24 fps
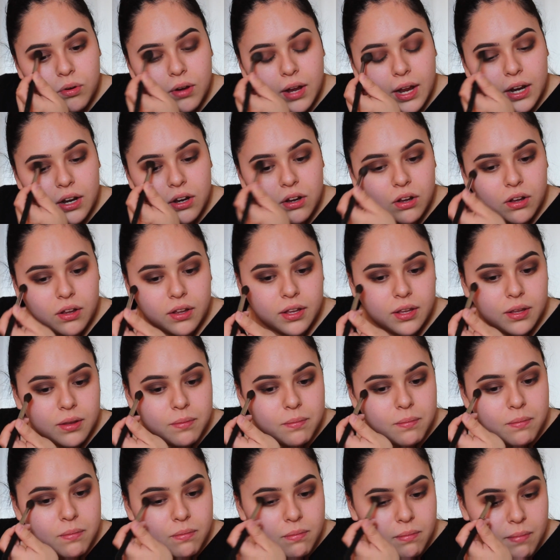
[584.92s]
I call
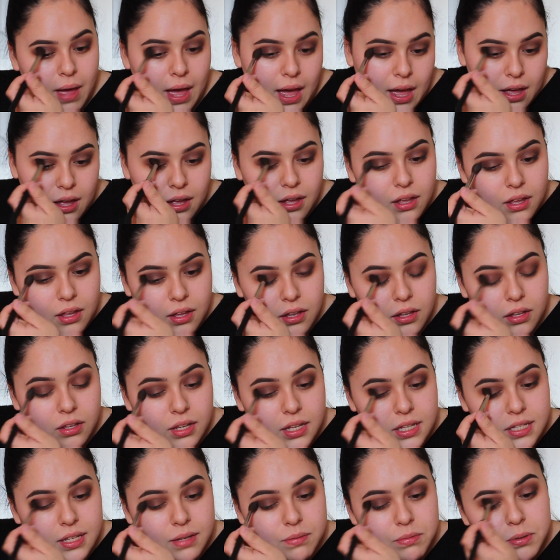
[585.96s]
him Matt.
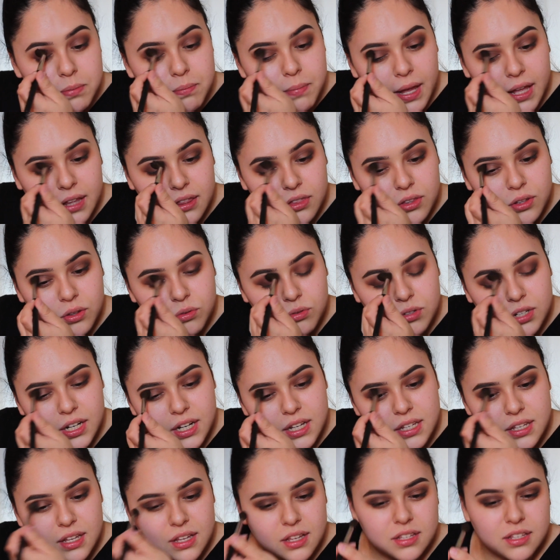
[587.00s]
His name's Matthew. Did
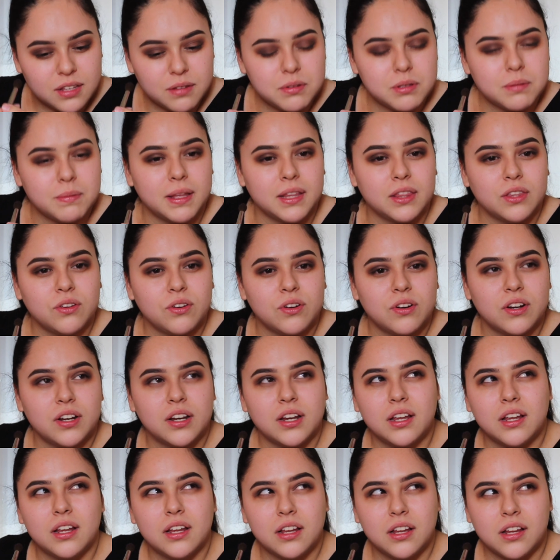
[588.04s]
I say his name's Matthew
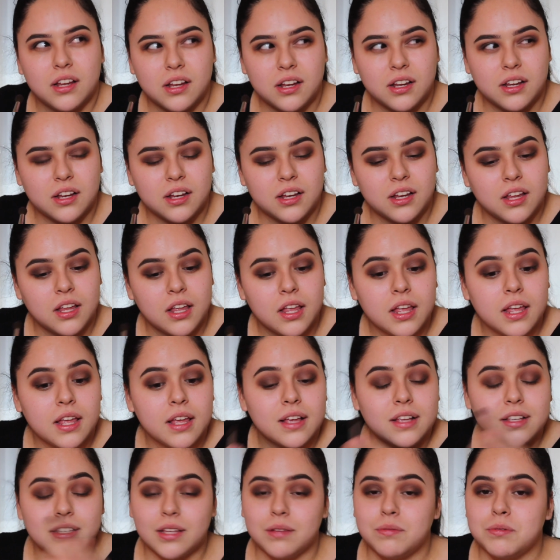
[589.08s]
already?
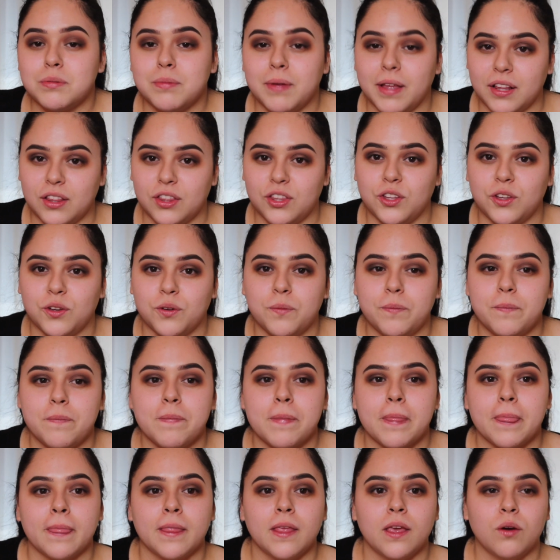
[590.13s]
His name's Matthew.
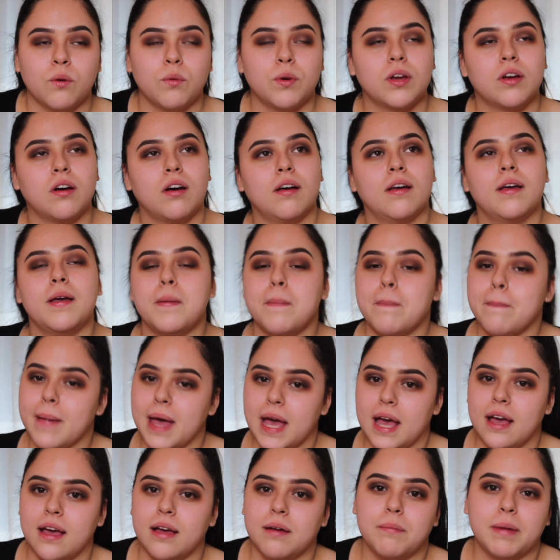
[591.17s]
We call him
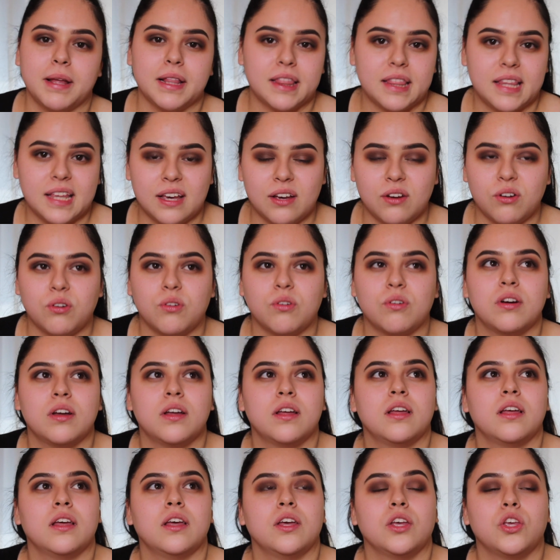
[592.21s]
Matt, Mateo,
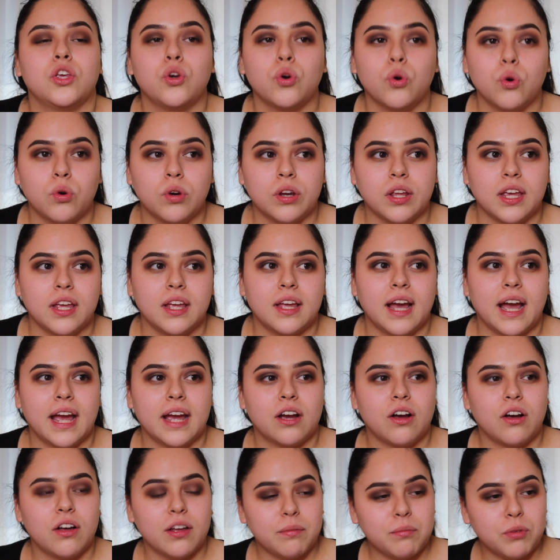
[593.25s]
Cutie.
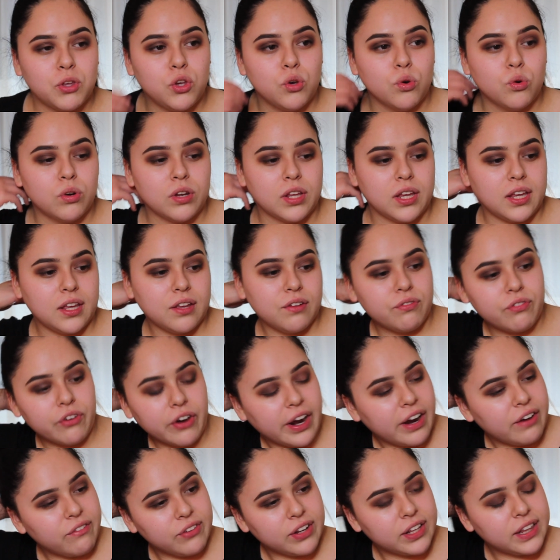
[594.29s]
I call him Cutie. For
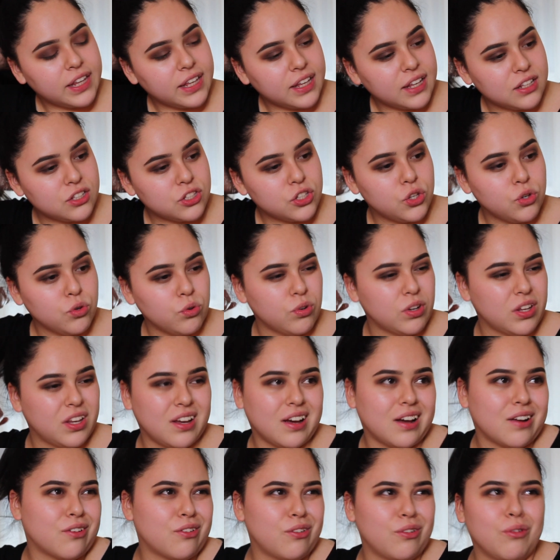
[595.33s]
everything it's Cutie.
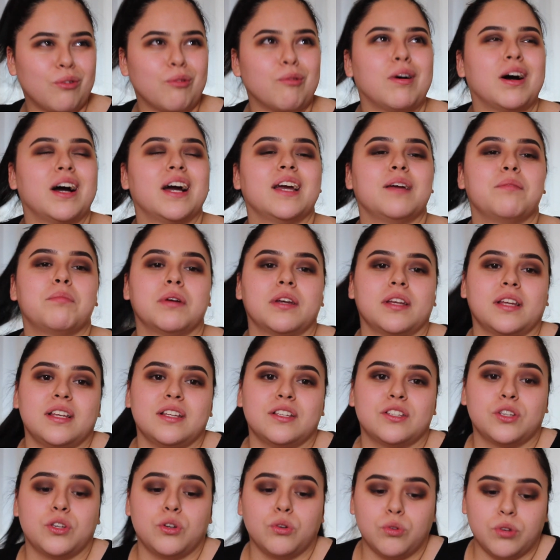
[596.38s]
I don't know why, but
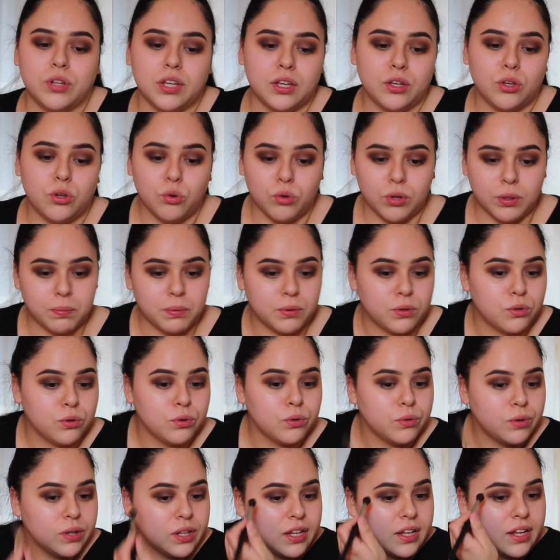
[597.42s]
he's Cutie, Cutie
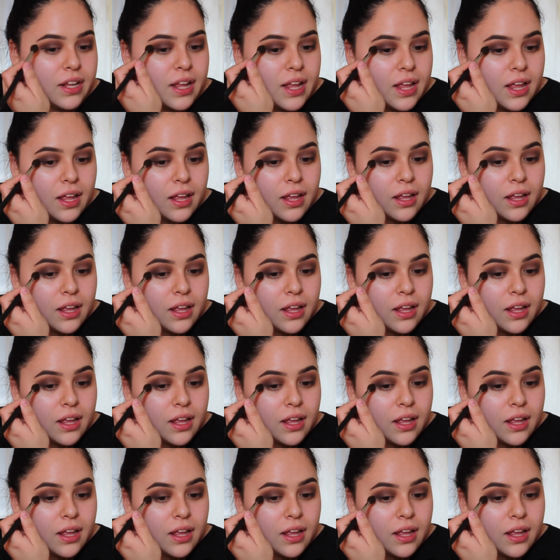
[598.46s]
Patootie.